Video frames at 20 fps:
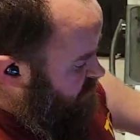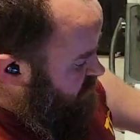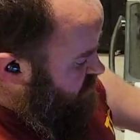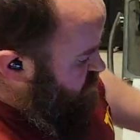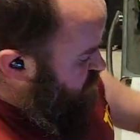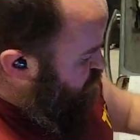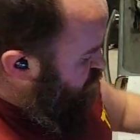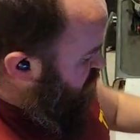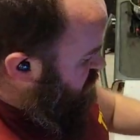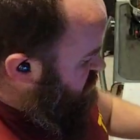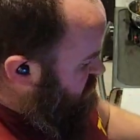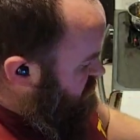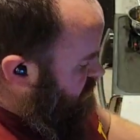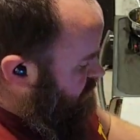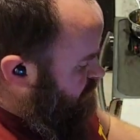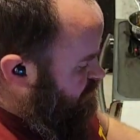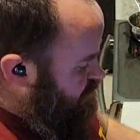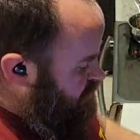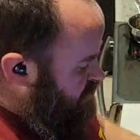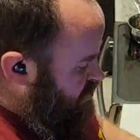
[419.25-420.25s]
them and split
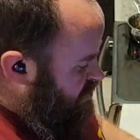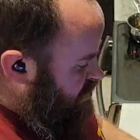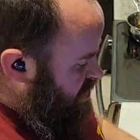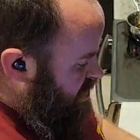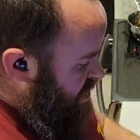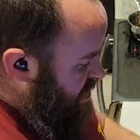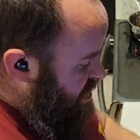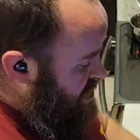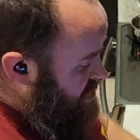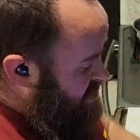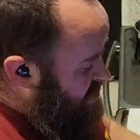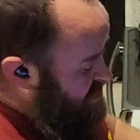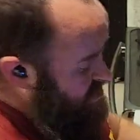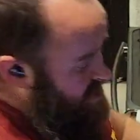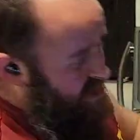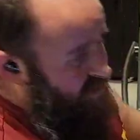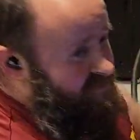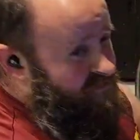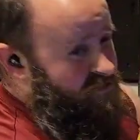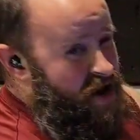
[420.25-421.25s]
them. And
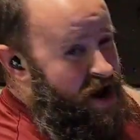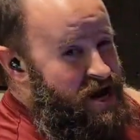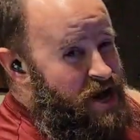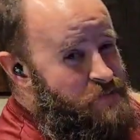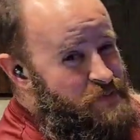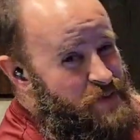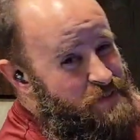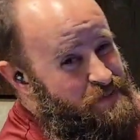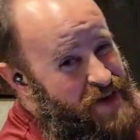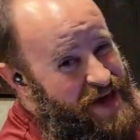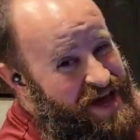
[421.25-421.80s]
they fry up and